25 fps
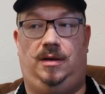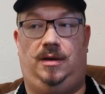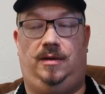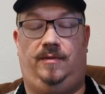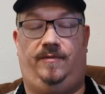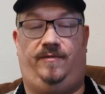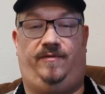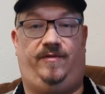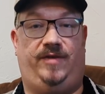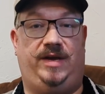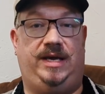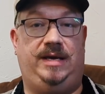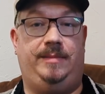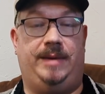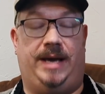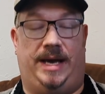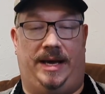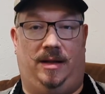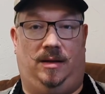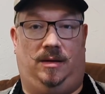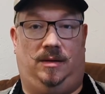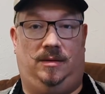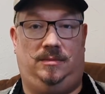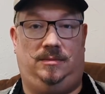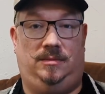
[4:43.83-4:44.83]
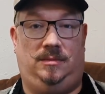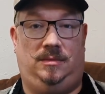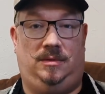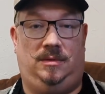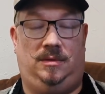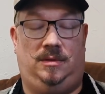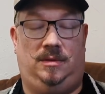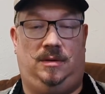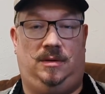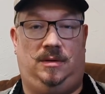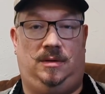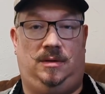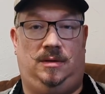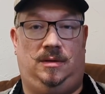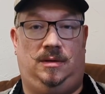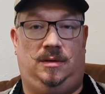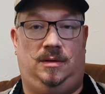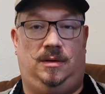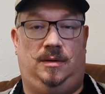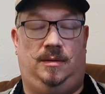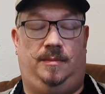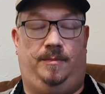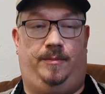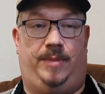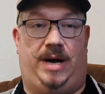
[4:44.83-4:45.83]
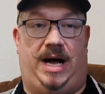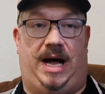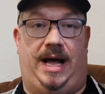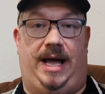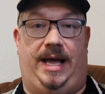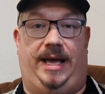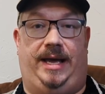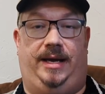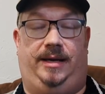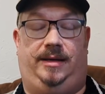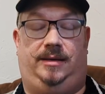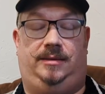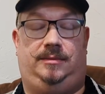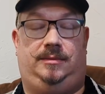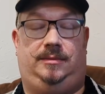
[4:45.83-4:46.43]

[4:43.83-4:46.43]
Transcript: female by